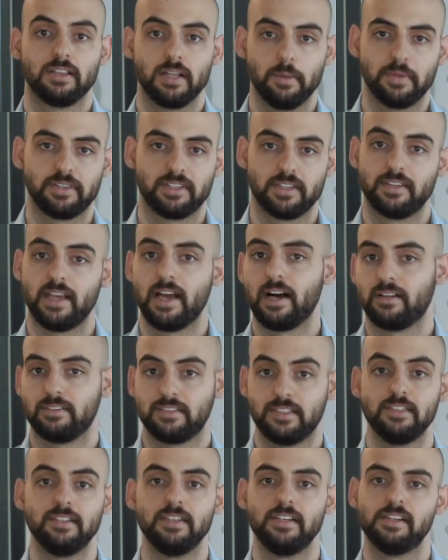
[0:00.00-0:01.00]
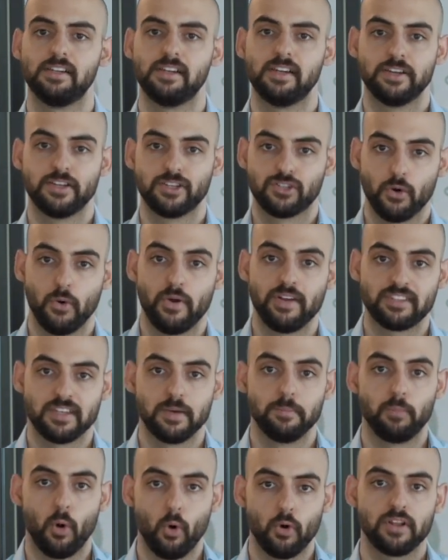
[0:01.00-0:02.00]
Limited, L T D. So it's
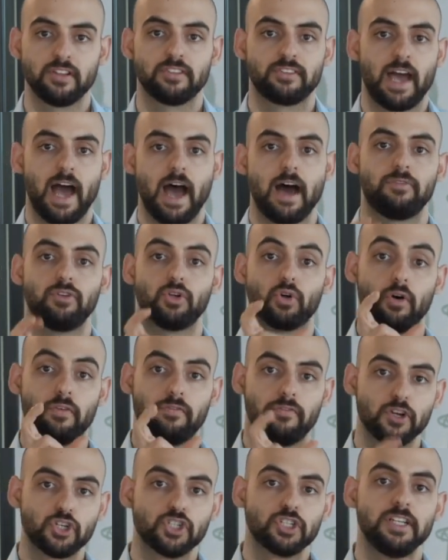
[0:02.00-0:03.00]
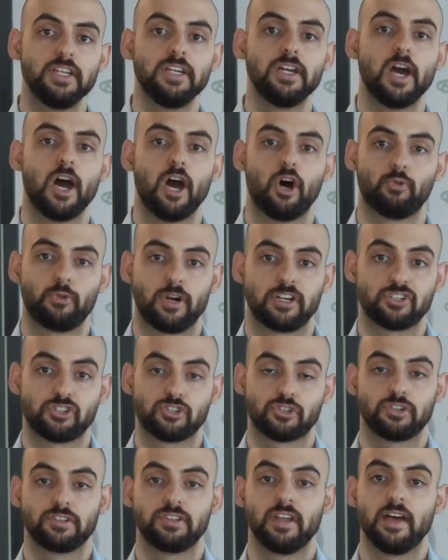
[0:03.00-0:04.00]
important to have your officially
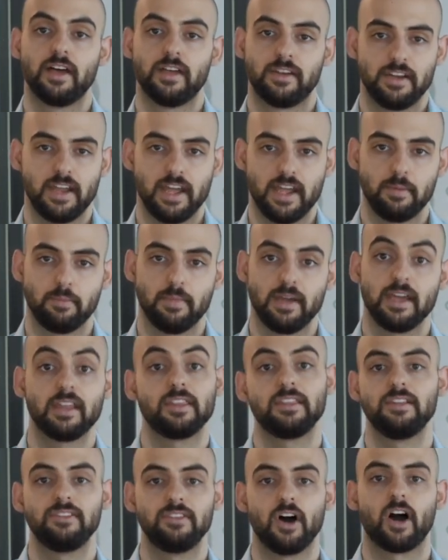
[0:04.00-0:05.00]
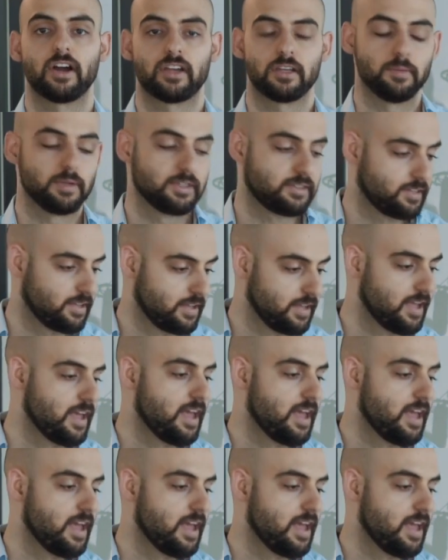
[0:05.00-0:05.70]
registered name in the document.